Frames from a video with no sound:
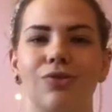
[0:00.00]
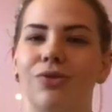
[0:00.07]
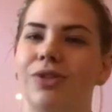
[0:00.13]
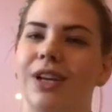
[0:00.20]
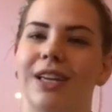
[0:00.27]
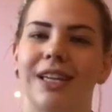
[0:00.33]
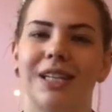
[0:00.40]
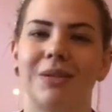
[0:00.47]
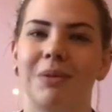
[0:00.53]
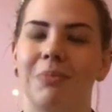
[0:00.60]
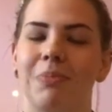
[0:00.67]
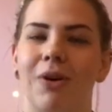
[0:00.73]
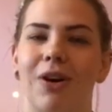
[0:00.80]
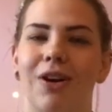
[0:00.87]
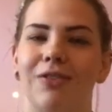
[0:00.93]
lucky to be
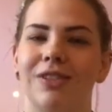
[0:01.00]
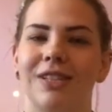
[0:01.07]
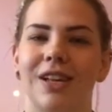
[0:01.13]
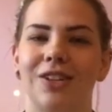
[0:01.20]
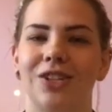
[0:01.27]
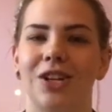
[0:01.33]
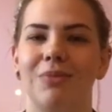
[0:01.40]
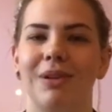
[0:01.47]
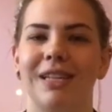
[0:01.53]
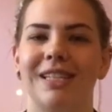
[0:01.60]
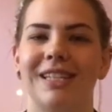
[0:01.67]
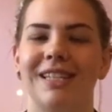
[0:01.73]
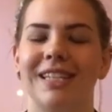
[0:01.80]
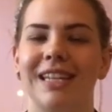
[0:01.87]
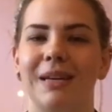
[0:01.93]
part of such an
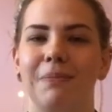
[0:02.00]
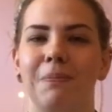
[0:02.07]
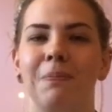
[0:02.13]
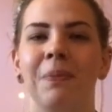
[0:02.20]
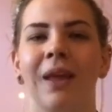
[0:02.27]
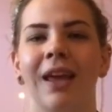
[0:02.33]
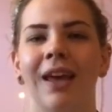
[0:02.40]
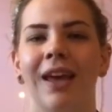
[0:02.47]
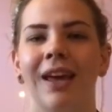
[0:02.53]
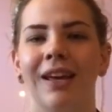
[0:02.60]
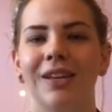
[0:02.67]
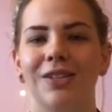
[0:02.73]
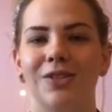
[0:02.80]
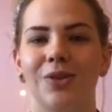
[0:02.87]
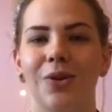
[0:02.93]
amazing team.
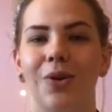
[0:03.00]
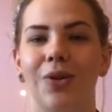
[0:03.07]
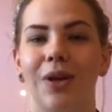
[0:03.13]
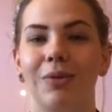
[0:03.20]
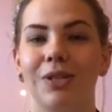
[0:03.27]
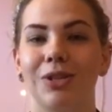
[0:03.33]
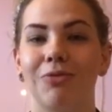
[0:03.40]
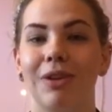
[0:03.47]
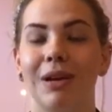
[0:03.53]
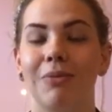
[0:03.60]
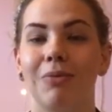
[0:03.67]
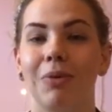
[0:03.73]
So that was great.